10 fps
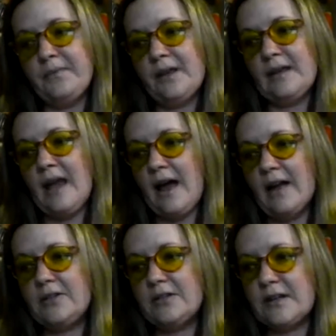
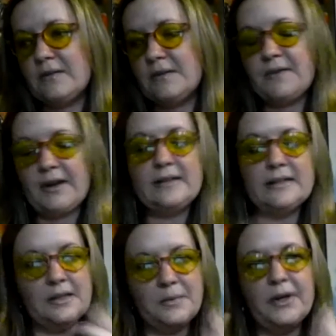it was very
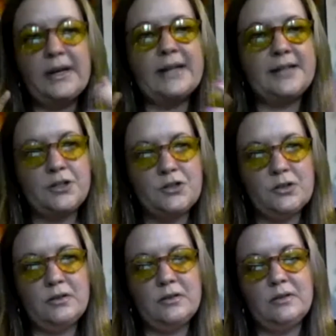deliberate,
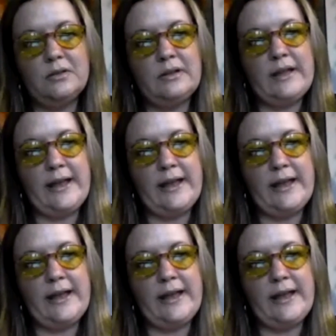intentional,